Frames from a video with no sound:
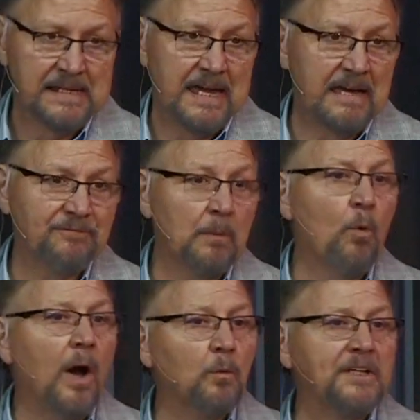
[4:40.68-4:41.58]
And from
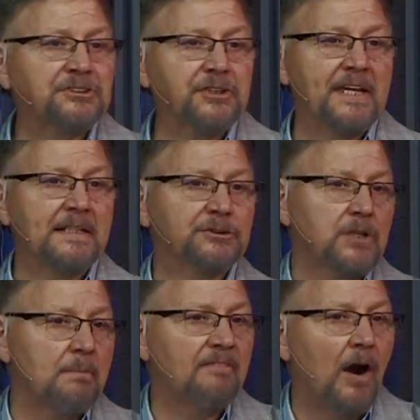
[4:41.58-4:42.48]
what we see in
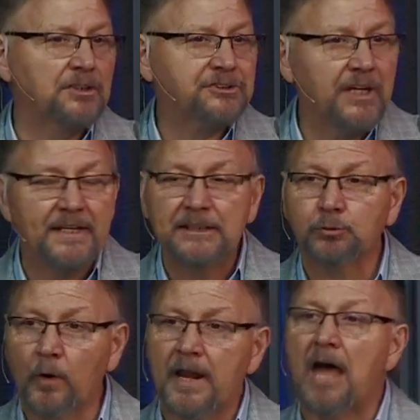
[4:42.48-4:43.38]
some of our cities,
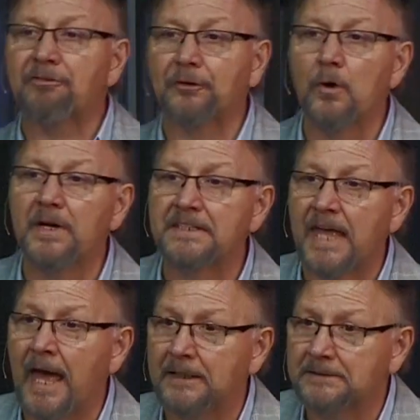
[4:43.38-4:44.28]
we're not through it
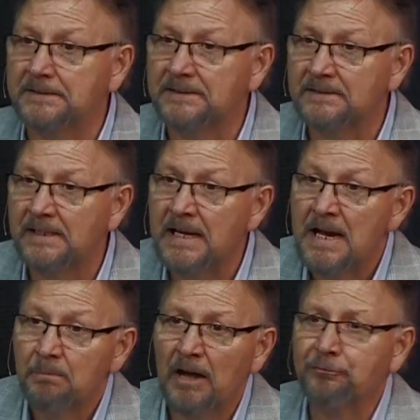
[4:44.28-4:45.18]
yet.
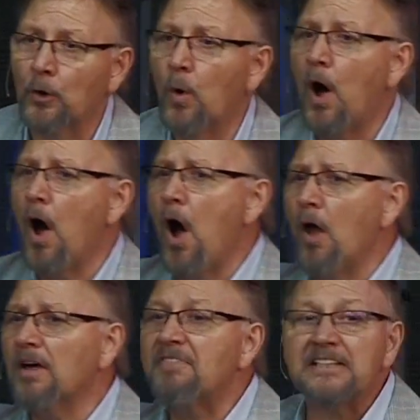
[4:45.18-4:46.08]
But through
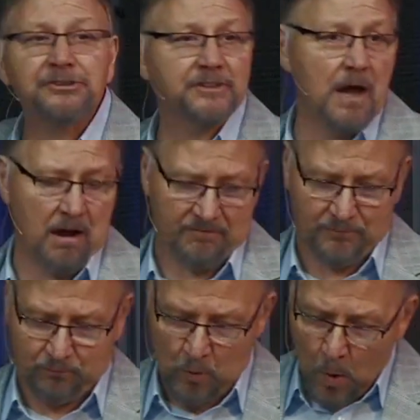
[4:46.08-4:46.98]
all of this stuff,
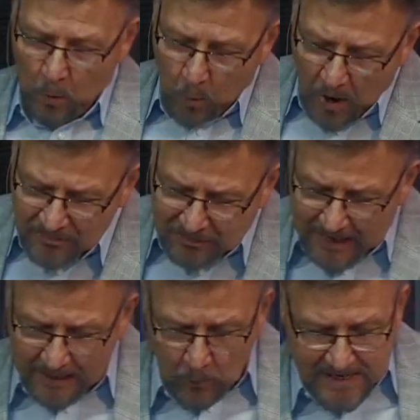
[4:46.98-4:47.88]
one
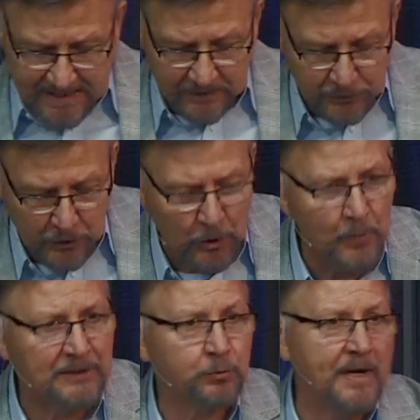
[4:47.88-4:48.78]
thing we can
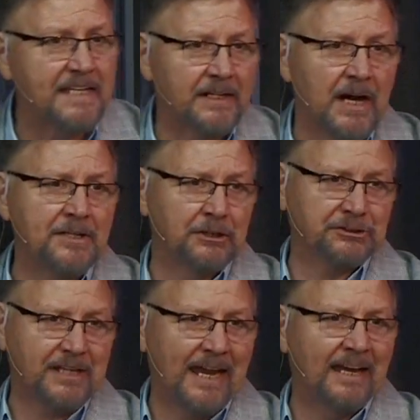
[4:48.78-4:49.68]
do is we can
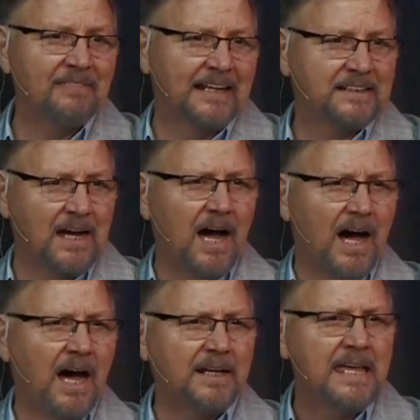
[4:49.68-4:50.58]
understand that
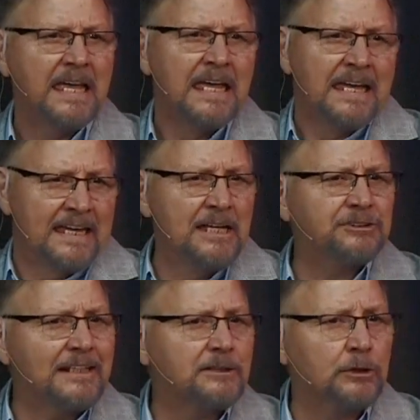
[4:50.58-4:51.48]
God
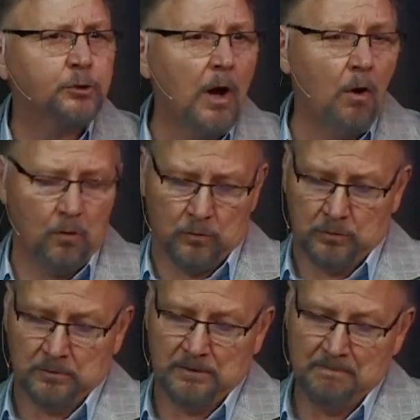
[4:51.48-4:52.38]
is in
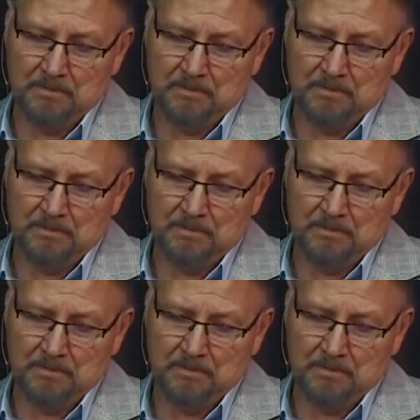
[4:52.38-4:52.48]
control.